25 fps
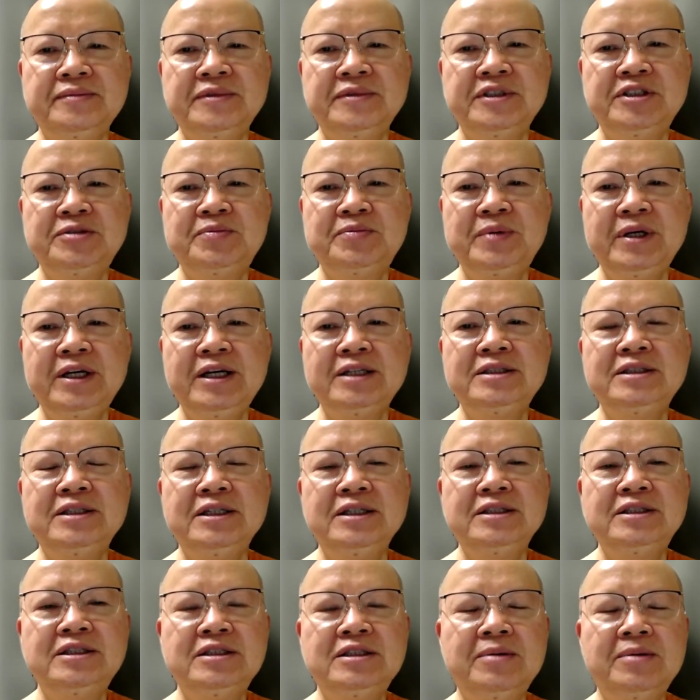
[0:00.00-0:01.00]
Space
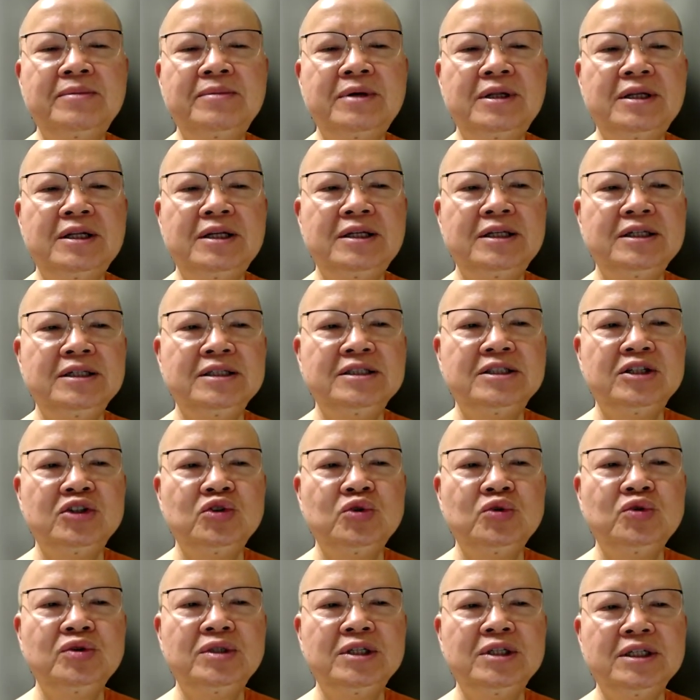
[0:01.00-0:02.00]
is similarly
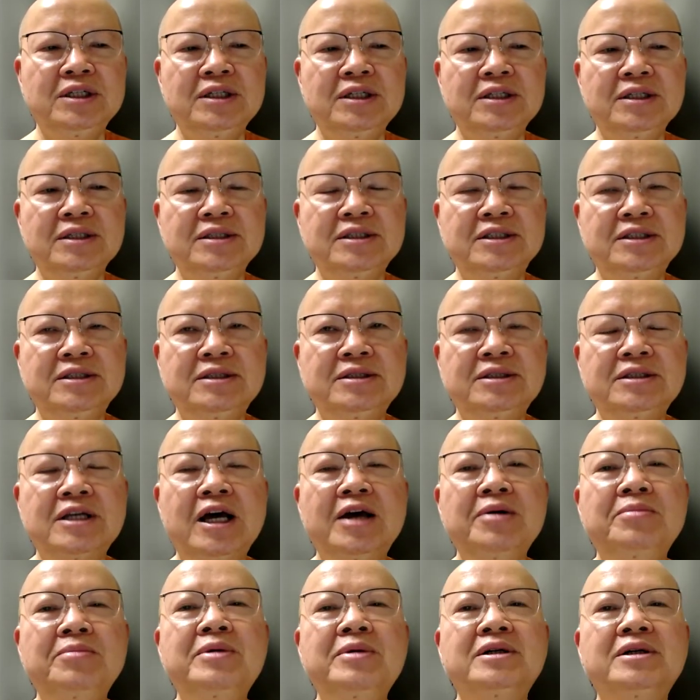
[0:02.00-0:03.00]
to the
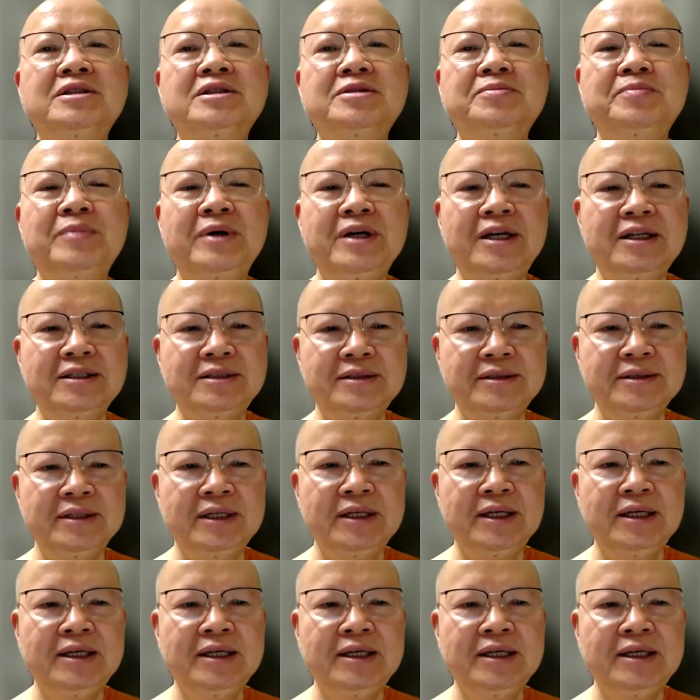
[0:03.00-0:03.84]
cyberspace